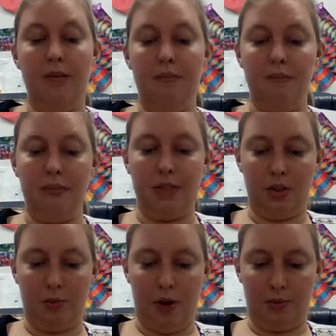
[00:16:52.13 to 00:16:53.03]

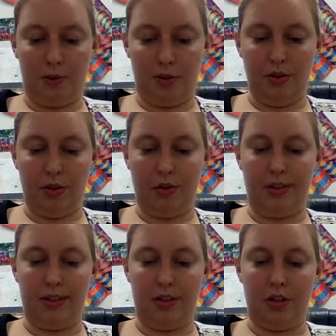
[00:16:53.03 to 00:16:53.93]
Mr. Wopsle, the clerk
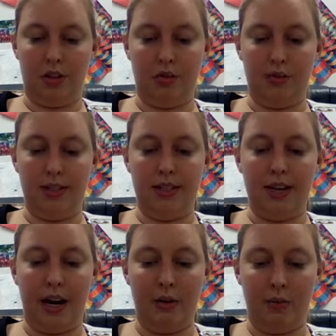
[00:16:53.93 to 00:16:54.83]
at church, was to
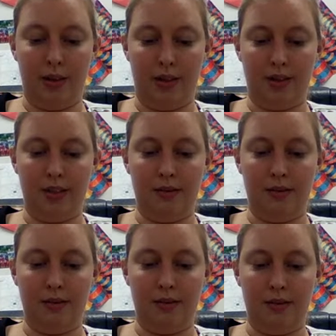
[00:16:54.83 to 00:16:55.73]
dine with us,
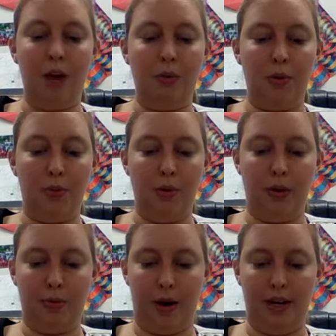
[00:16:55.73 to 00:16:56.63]
and Mr. Hubble,
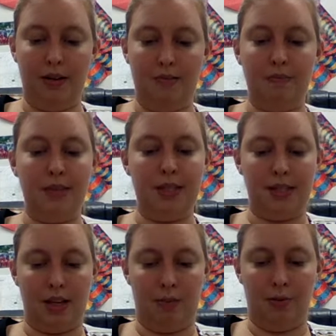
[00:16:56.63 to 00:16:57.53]
the wheelwright, and
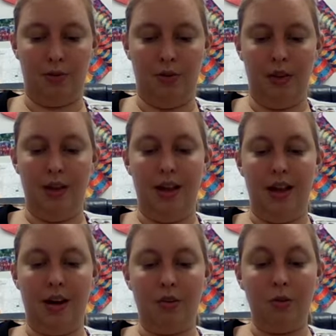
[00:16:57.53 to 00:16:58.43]
Mrs. Hubble,
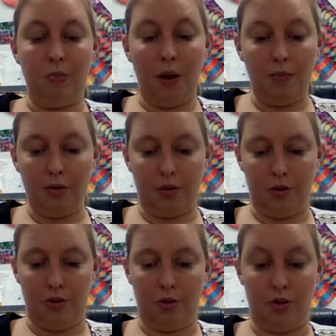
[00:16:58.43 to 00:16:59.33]
and Uncle
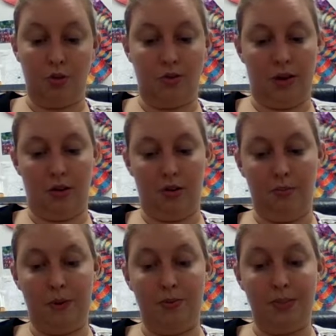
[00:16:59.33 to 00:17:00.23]
Pumblechook, Joe's
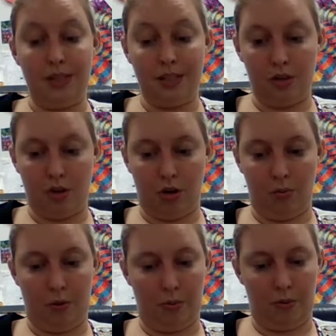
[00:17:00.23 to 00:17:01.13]
uncle, but Mrs.
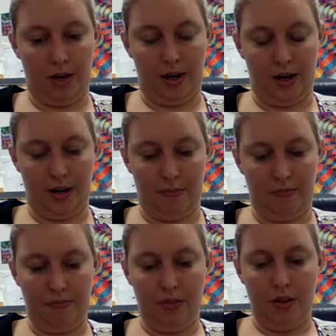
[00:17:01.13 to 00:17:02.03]
Joe appropriated
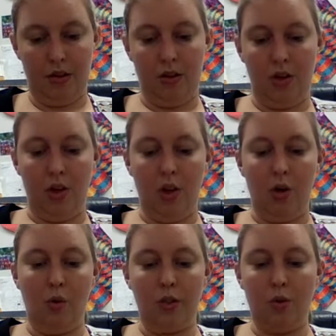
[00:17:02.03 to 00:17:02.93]
him,
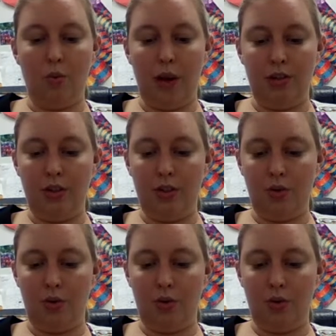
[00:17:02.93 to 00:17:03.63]
who was a well-to-do